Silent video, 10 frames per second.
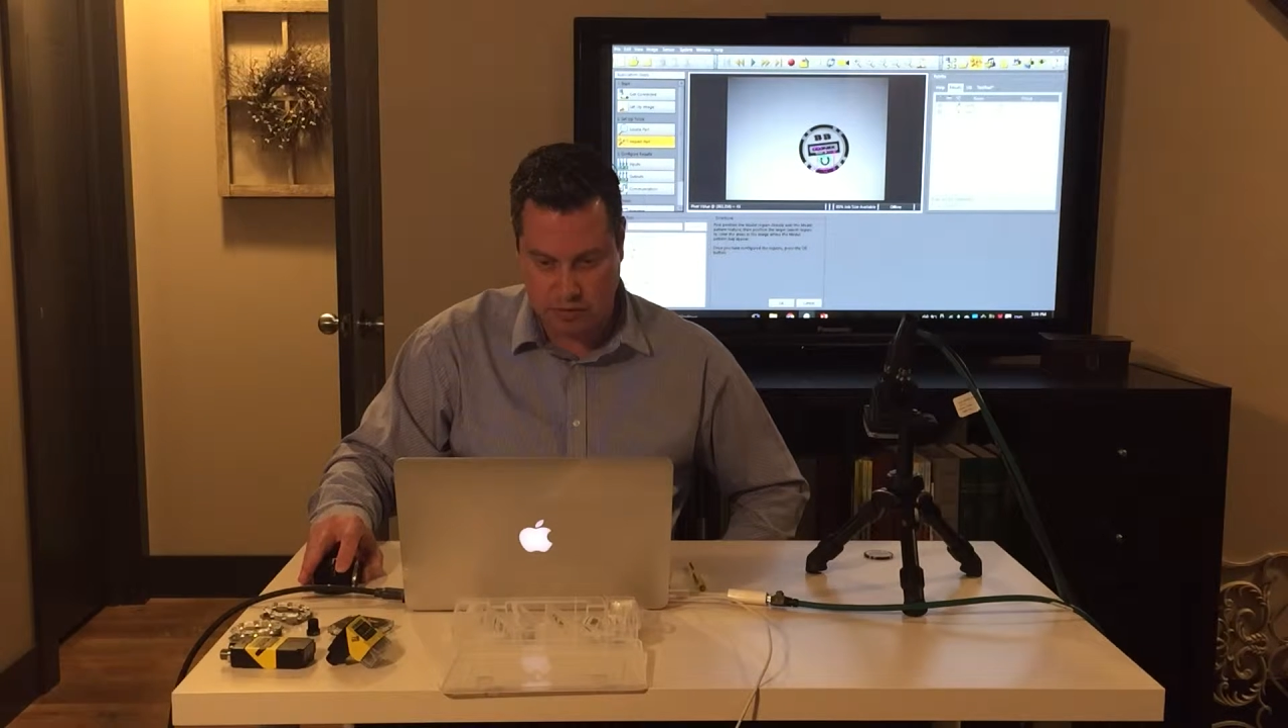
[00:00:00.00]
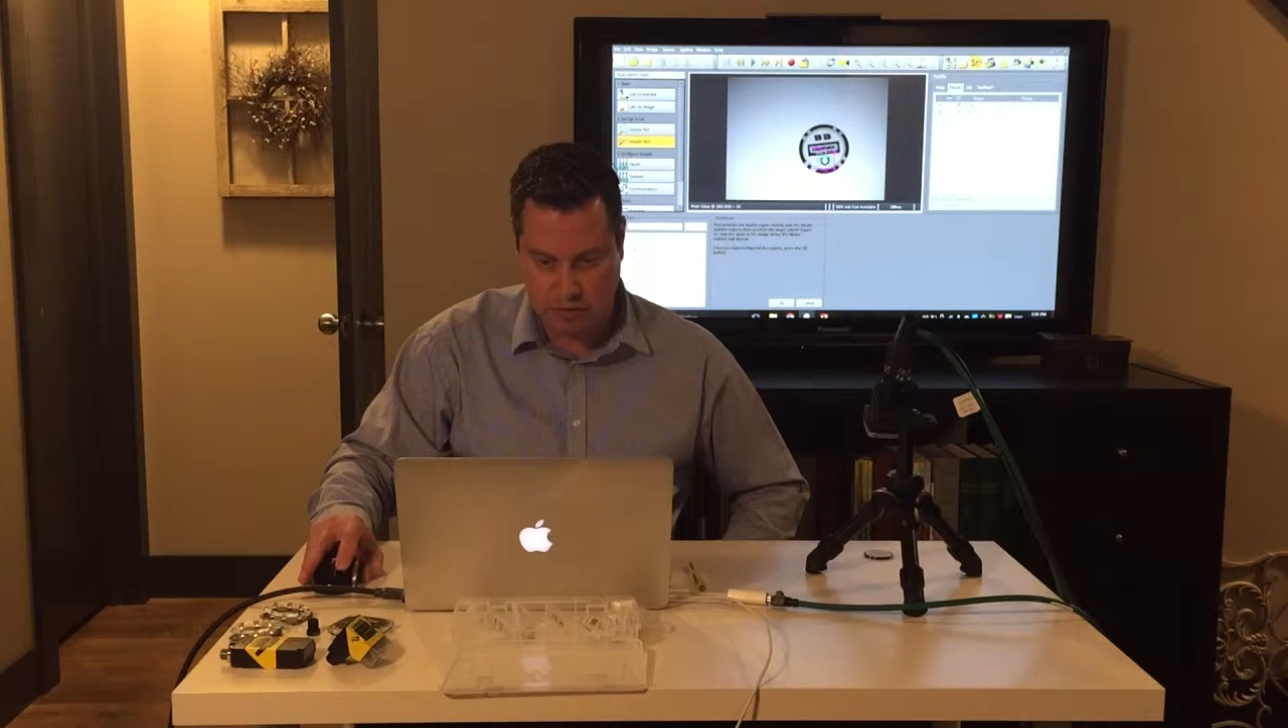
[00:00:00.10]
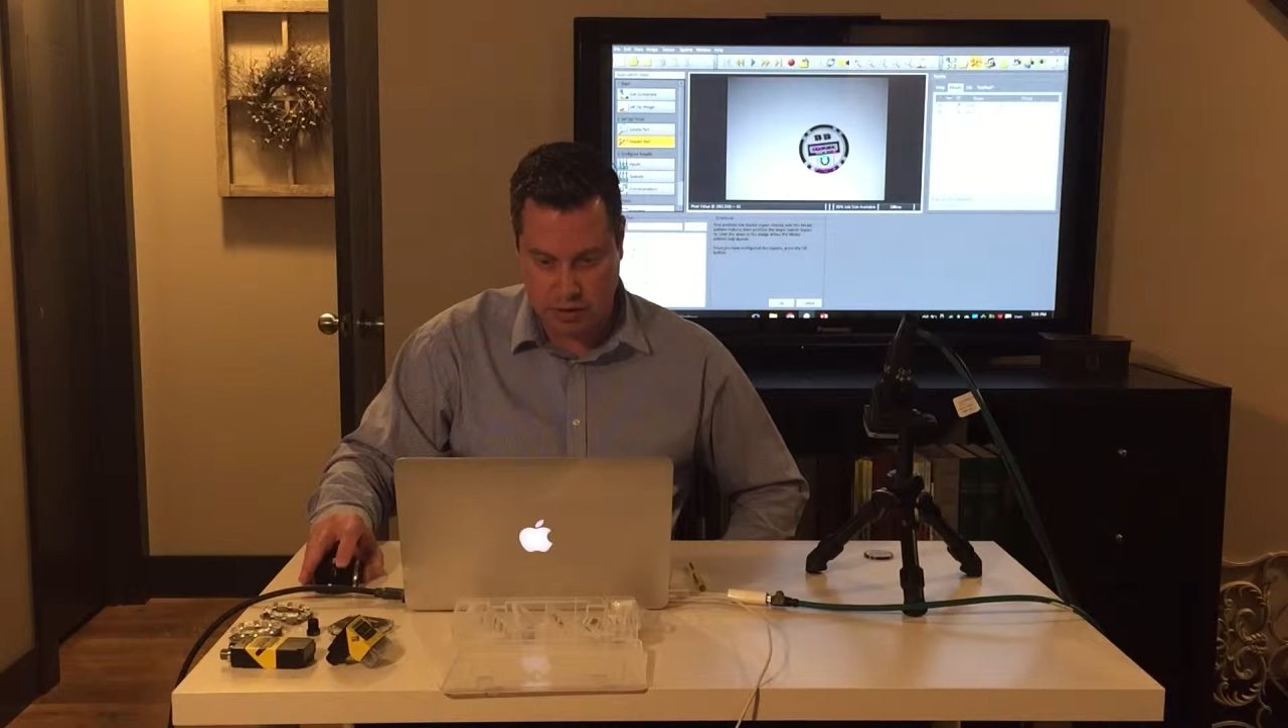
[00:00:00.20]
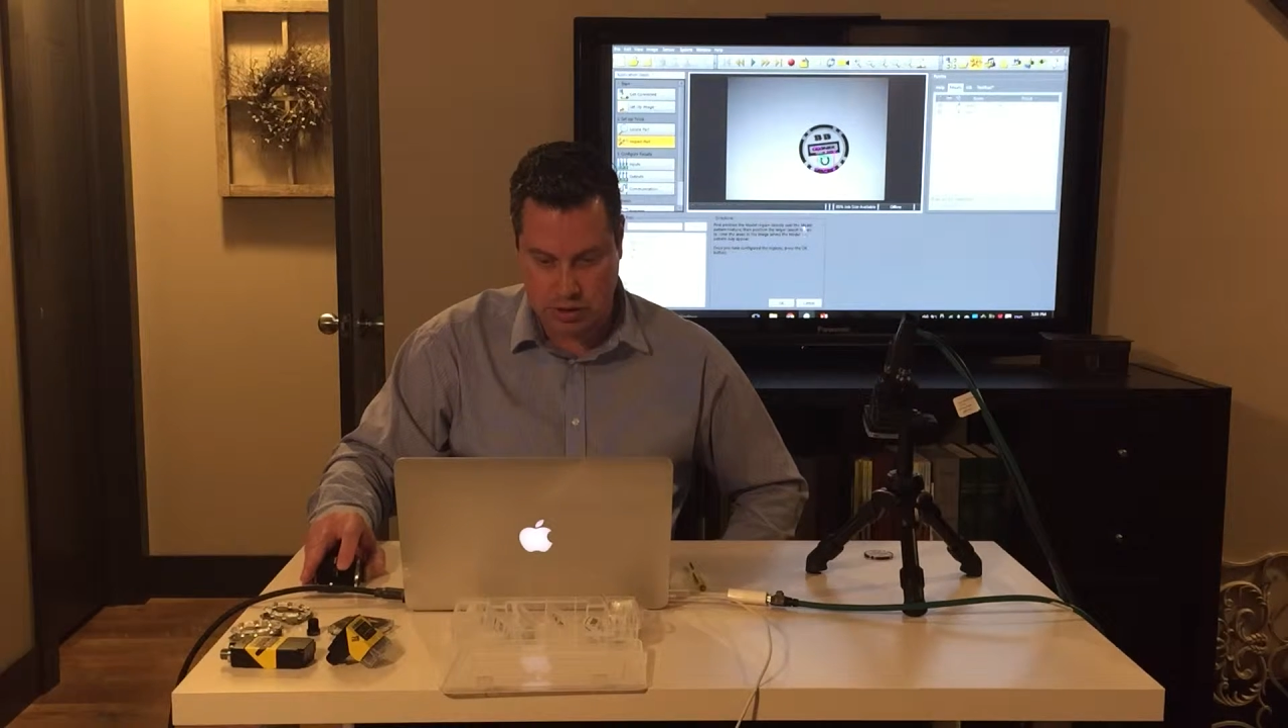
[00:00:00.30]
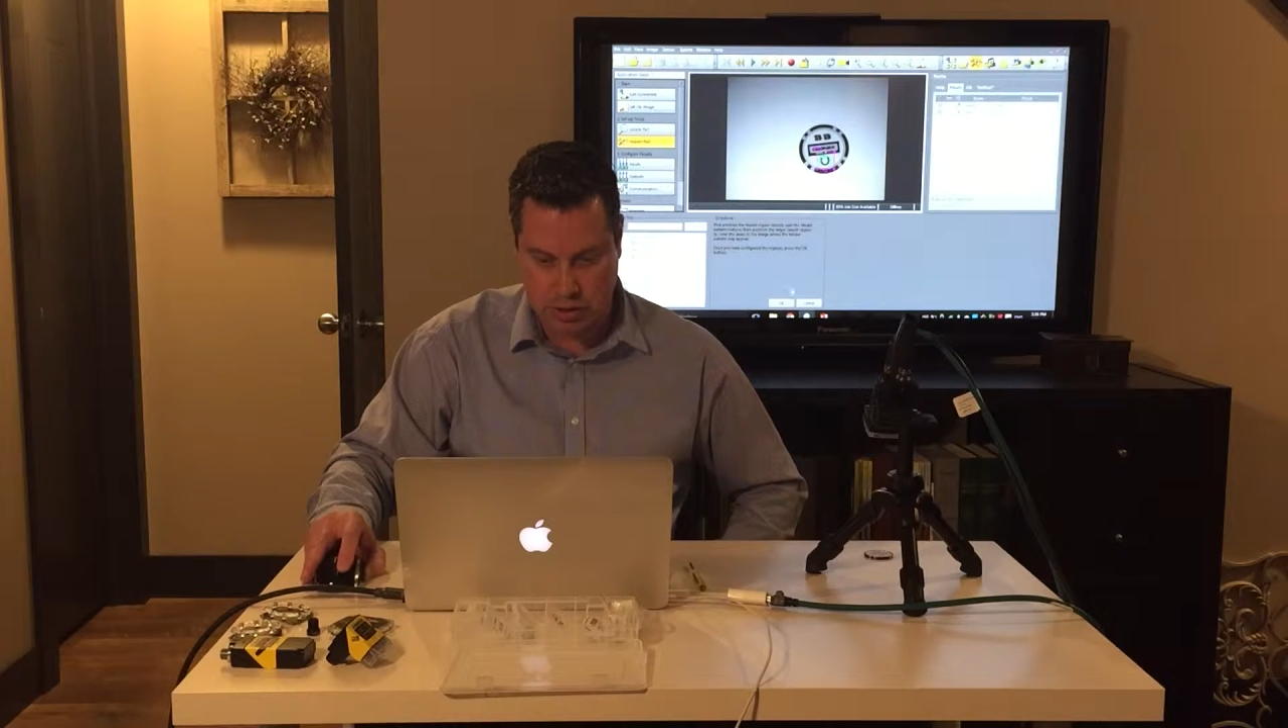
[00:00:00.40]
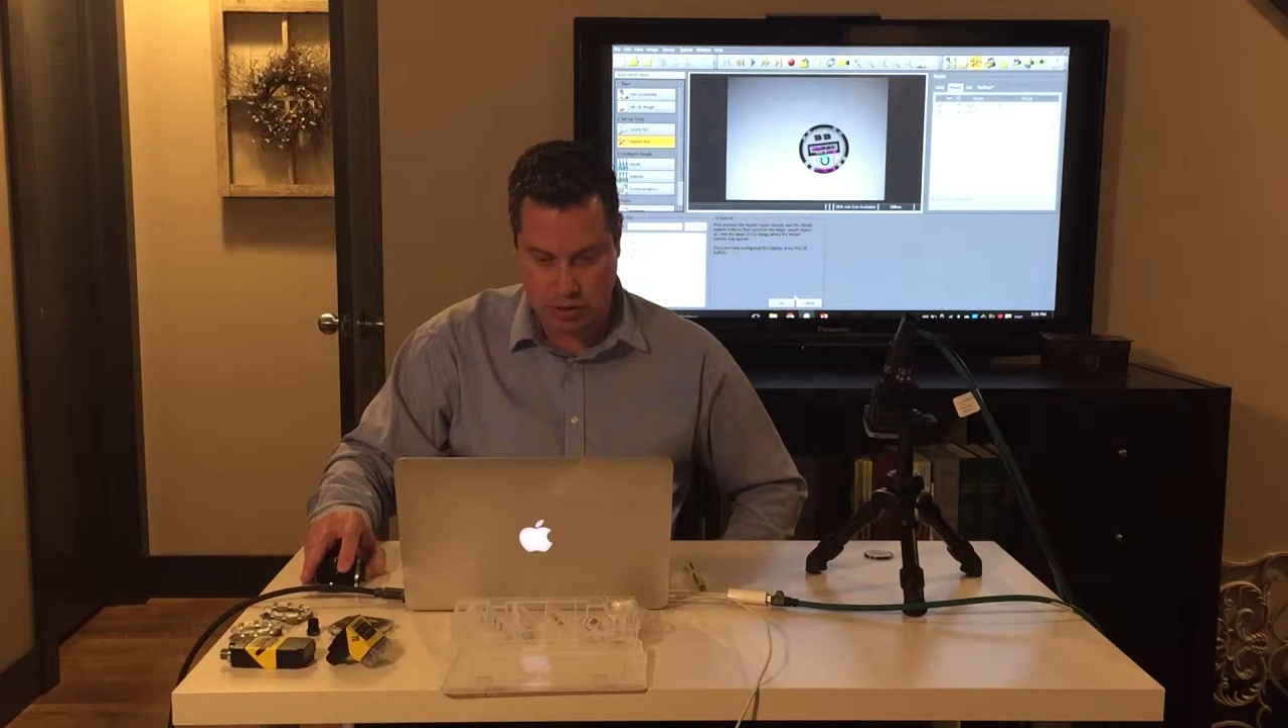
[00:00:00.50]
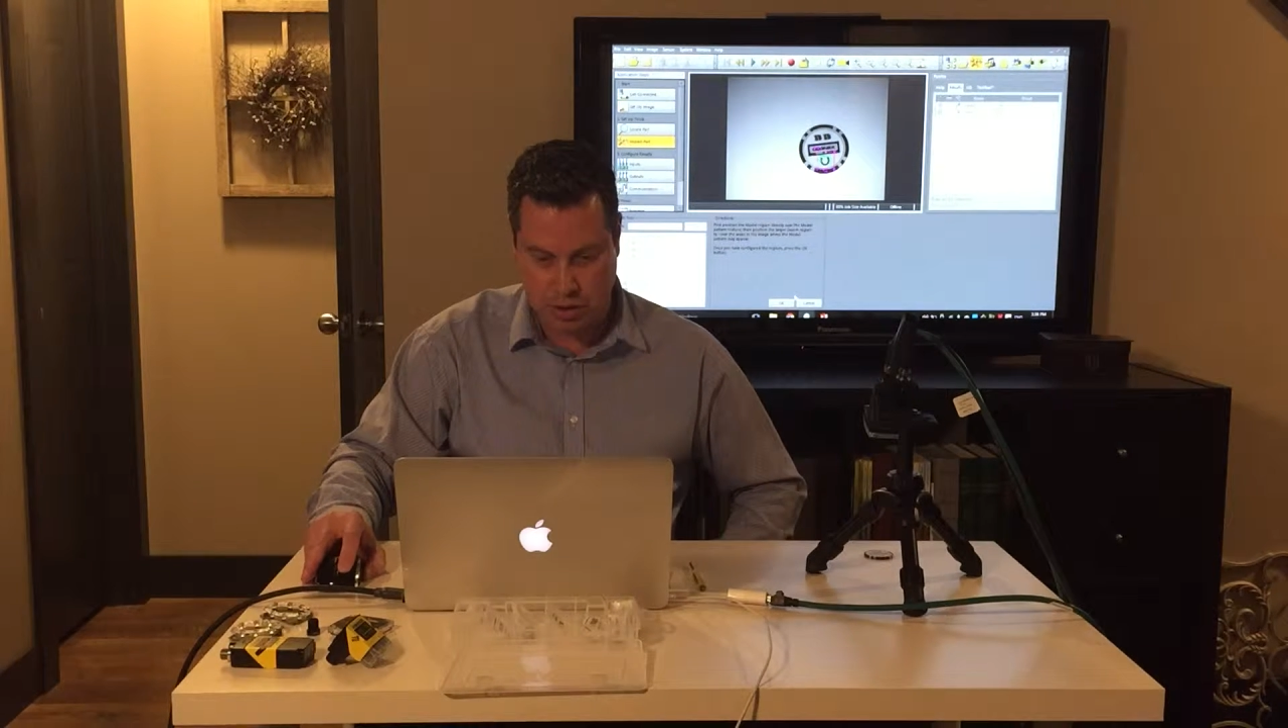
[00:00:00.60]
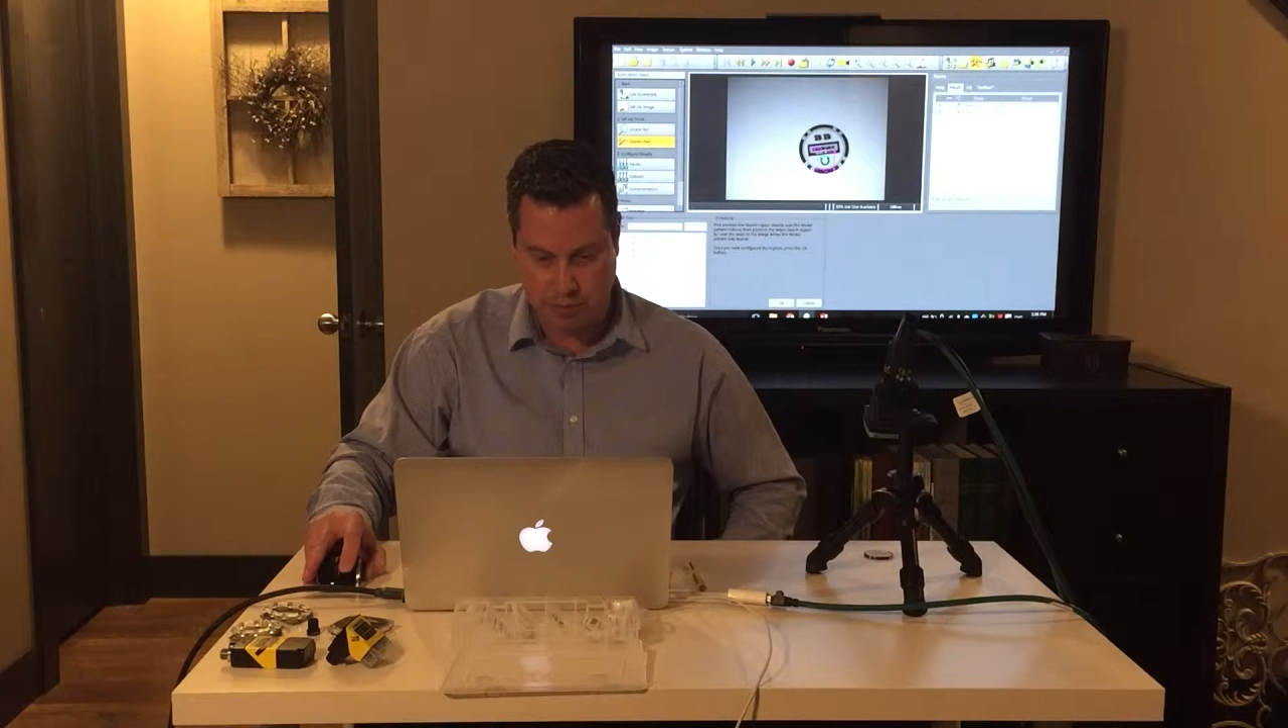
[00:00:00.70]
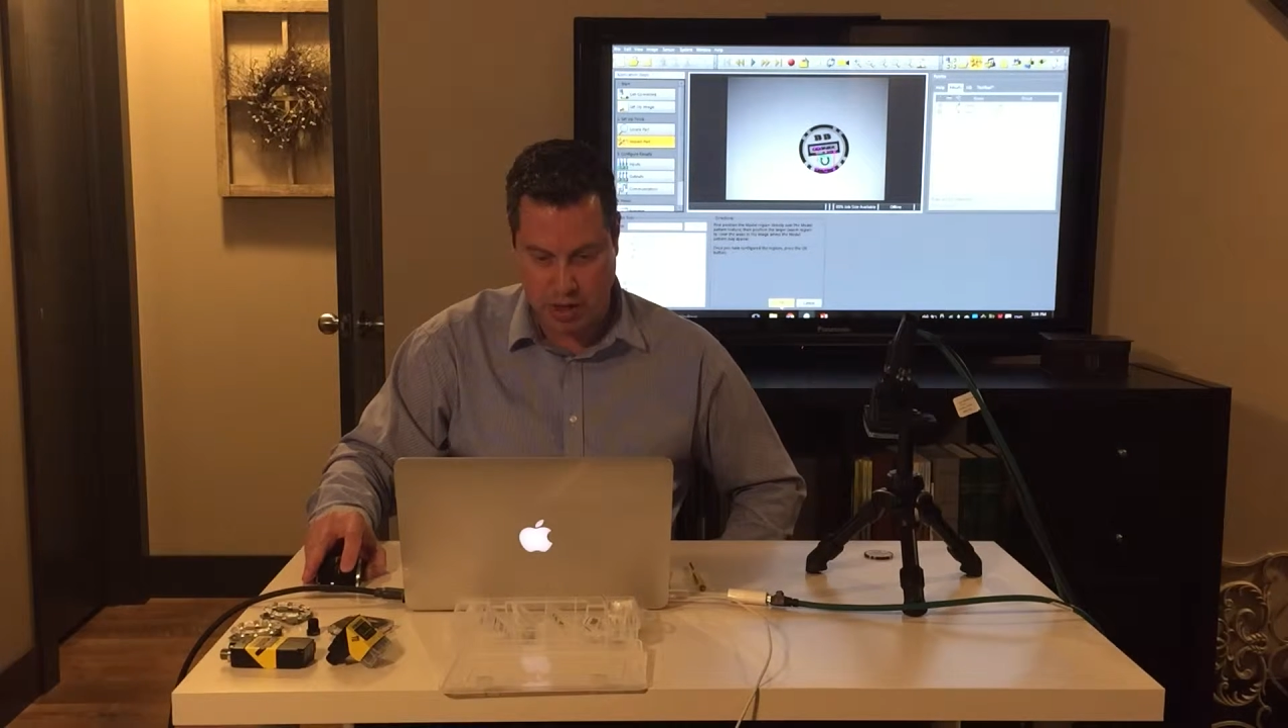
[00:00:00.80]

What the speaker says: fixtured to the